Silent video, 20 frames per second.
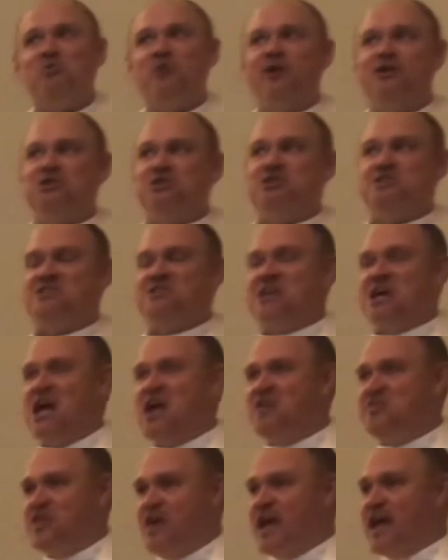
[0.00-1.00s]
When she
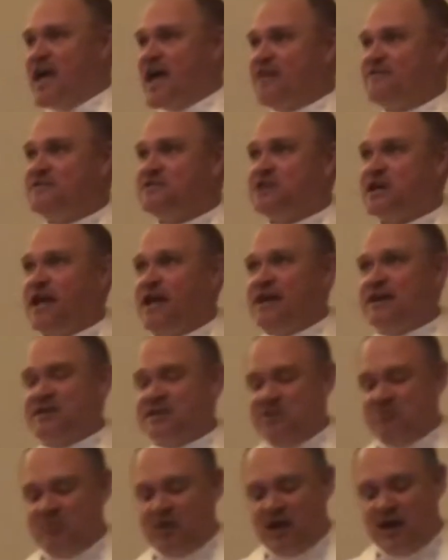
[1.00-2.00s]
said, they have taken
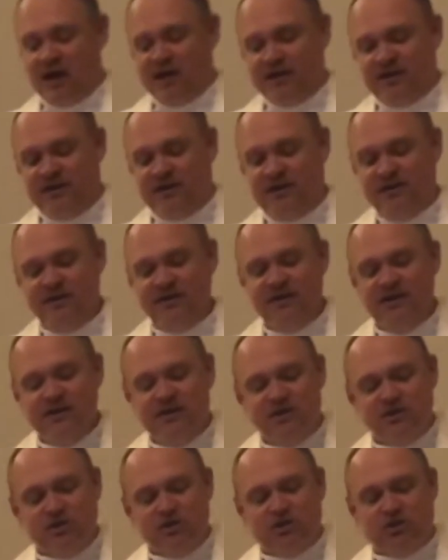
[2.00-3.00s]
the body,
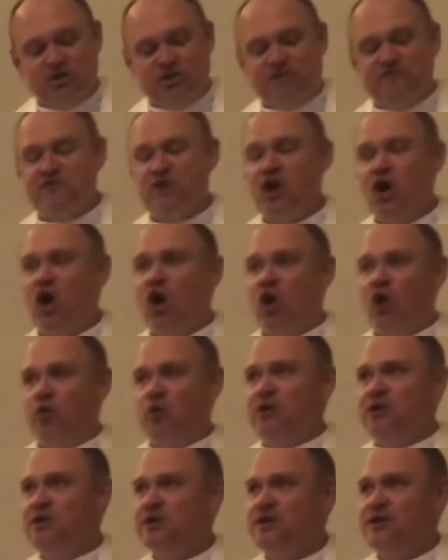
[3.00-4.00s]
she should have
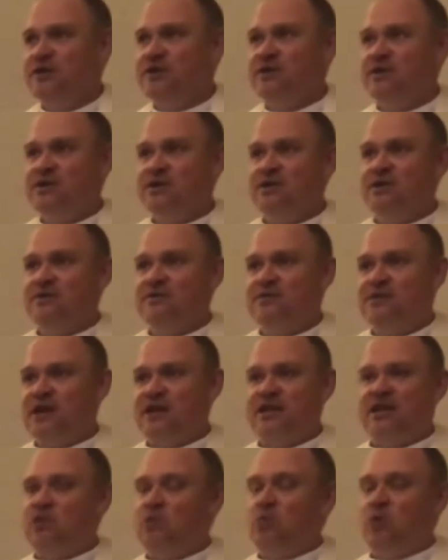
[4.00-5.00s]
known that
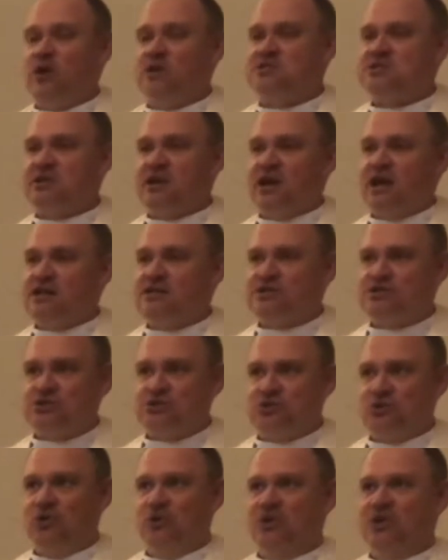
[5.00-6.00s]
he was not
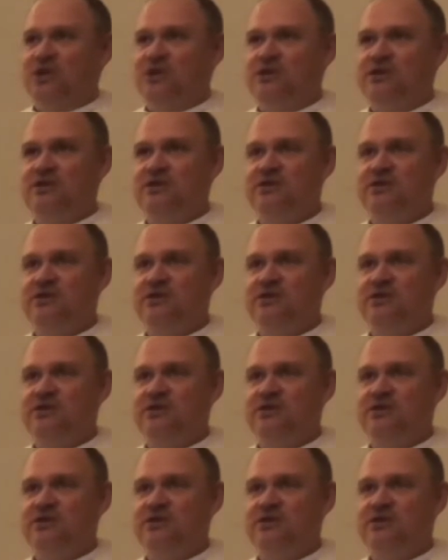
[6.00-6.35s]
stolen.